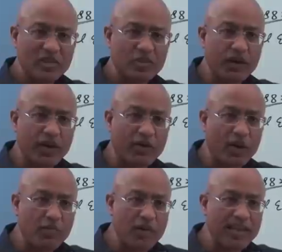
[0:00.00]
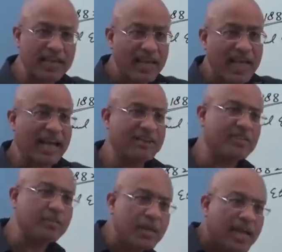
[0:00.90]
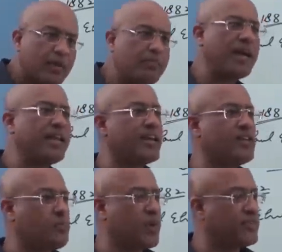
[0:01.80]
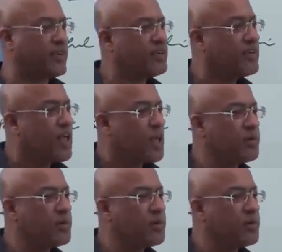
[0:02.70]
spinal cord barrier and similar barrier is present